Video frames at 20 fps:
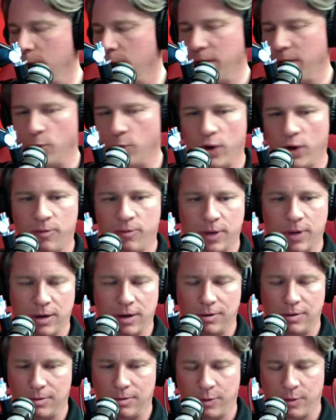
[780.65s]
I mean, we've
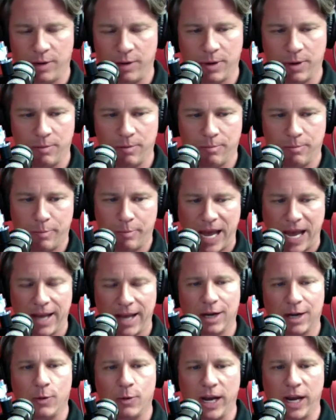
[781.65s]
been
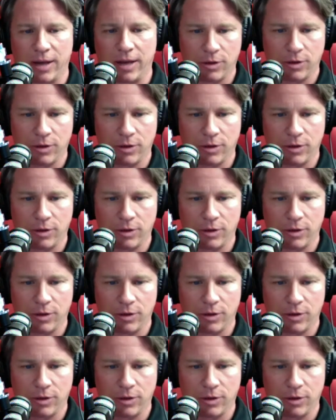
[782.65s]
banging away